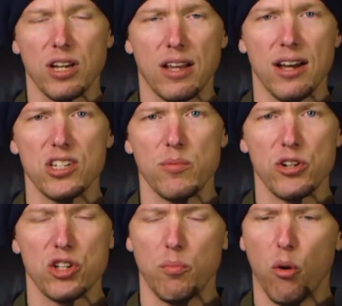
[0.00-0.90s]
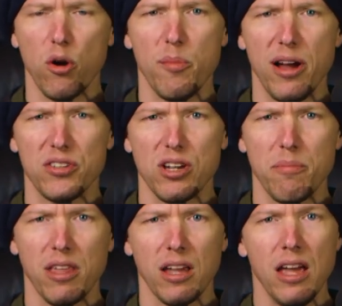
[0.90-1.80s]
to customer support about
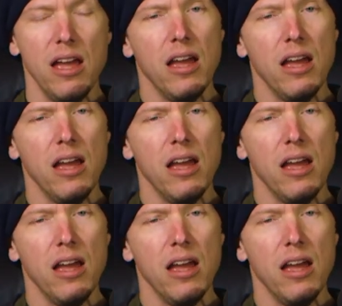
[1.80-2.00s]
something,